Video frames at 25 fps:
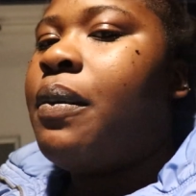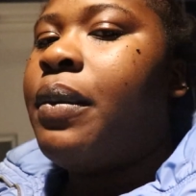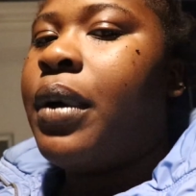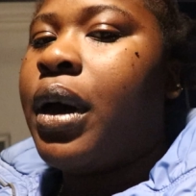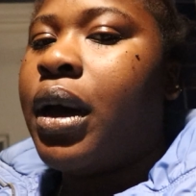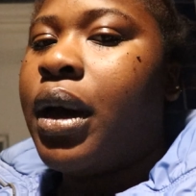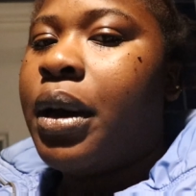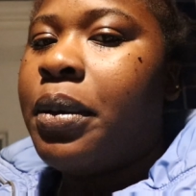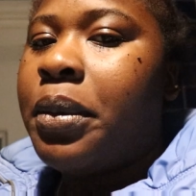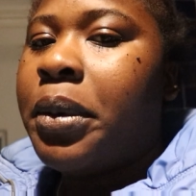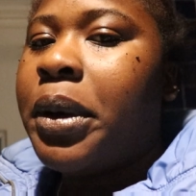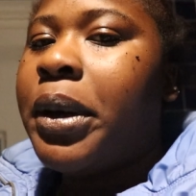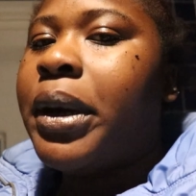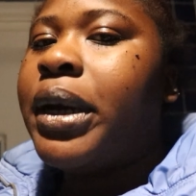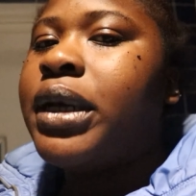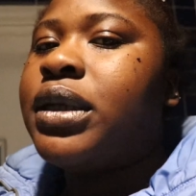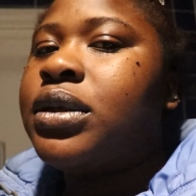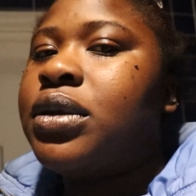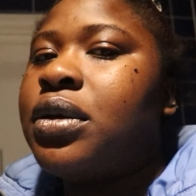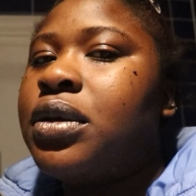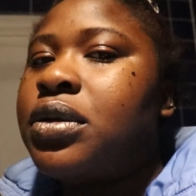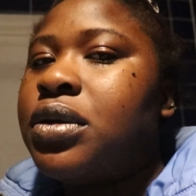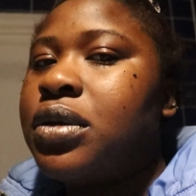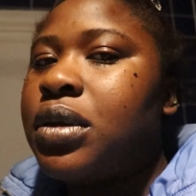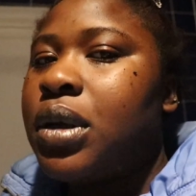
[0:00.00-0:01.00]
My camera
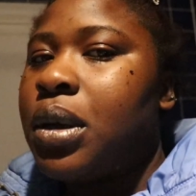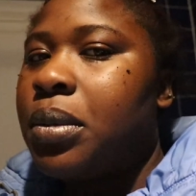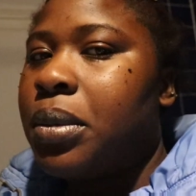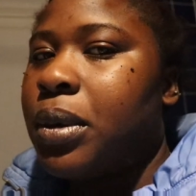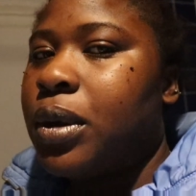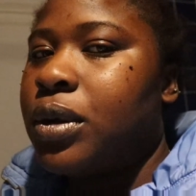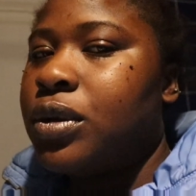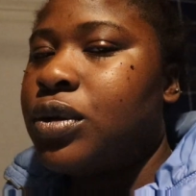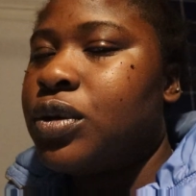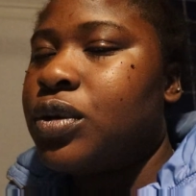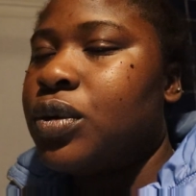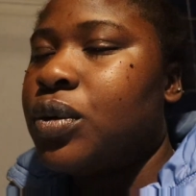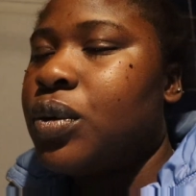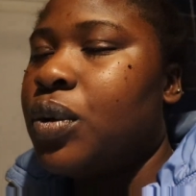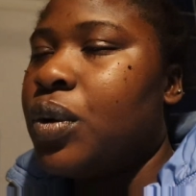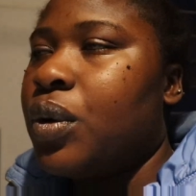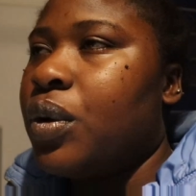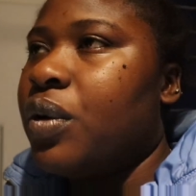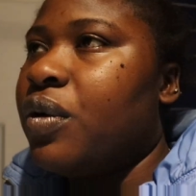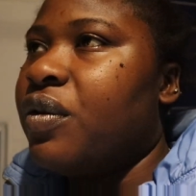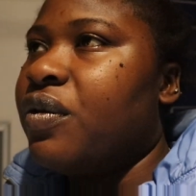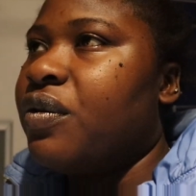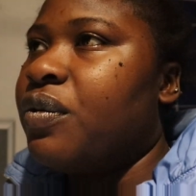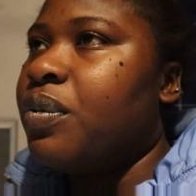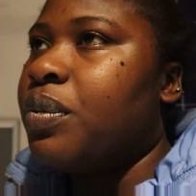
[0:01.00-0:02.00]
is also about to
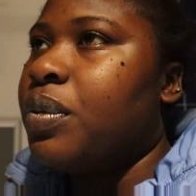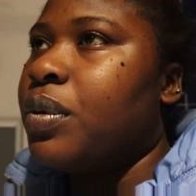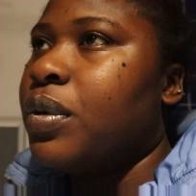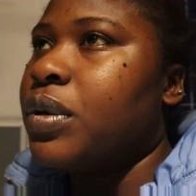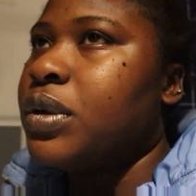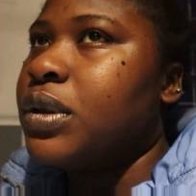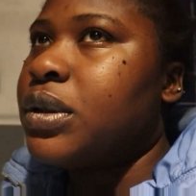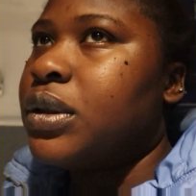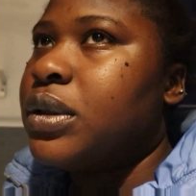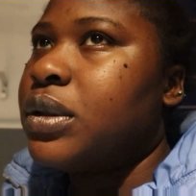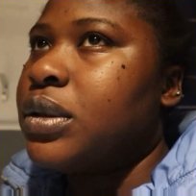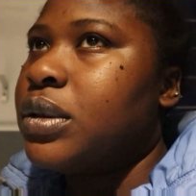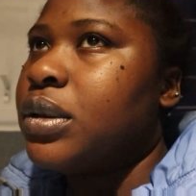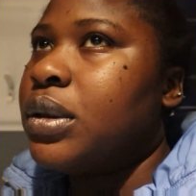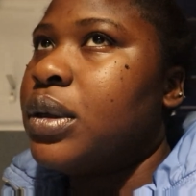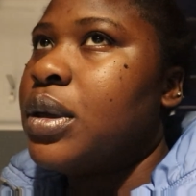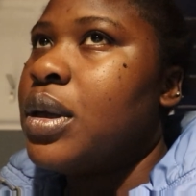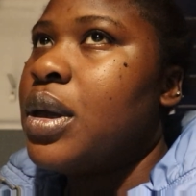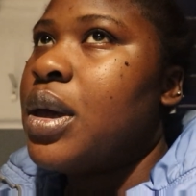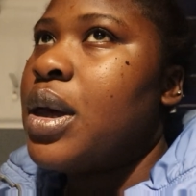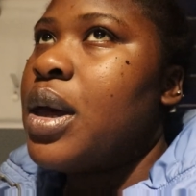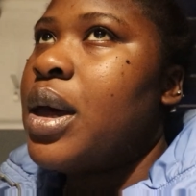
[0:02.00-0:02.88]
go off, but